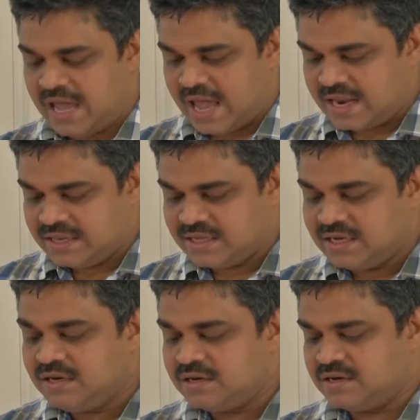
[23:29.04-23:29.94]
And
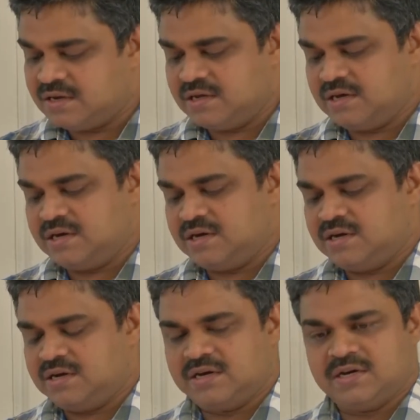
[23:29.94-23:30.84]
then
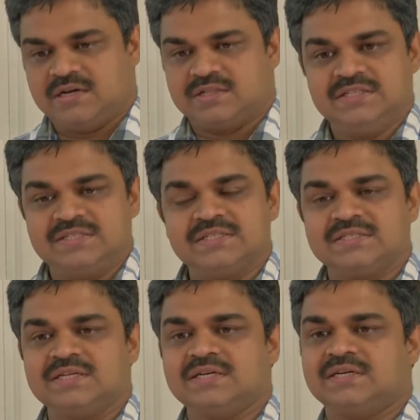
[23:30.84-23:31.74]
this is
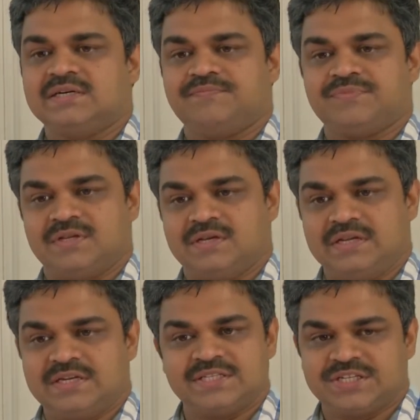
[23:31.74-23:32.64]
the
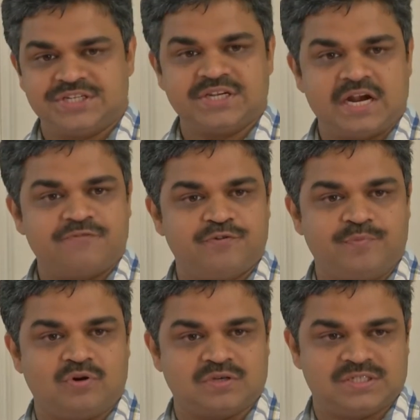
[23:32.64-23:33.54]
intersection graph of
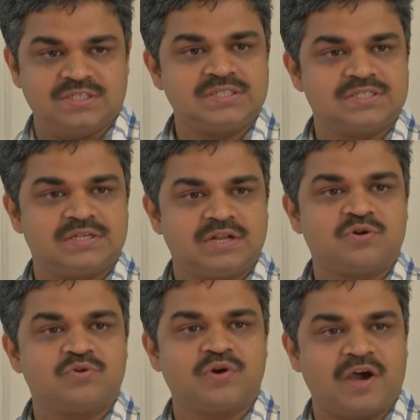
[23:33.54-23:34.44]
boxes.
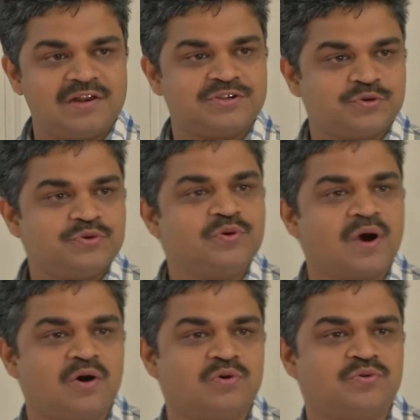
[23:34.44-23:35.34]
Now I'll show you
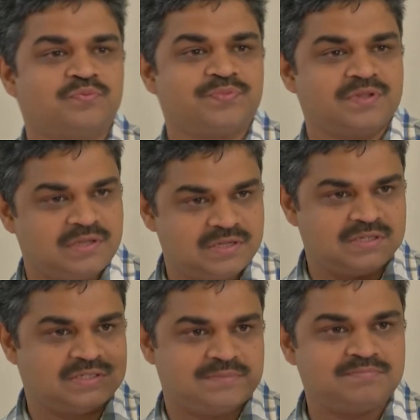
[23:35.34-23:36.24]
how
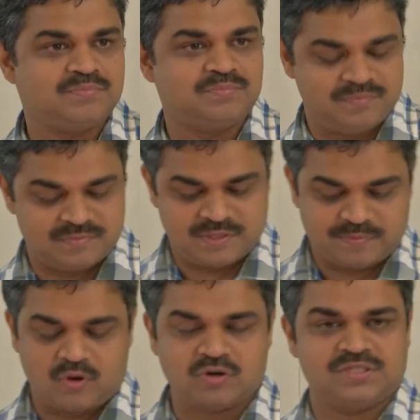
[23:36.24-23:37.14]
the
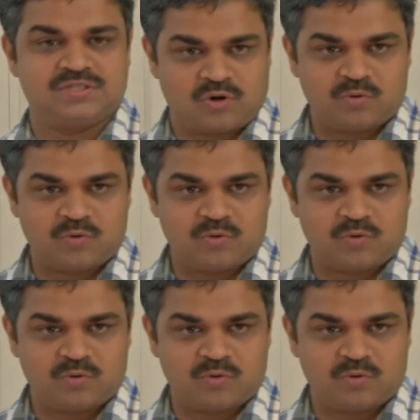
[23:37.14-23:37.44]
box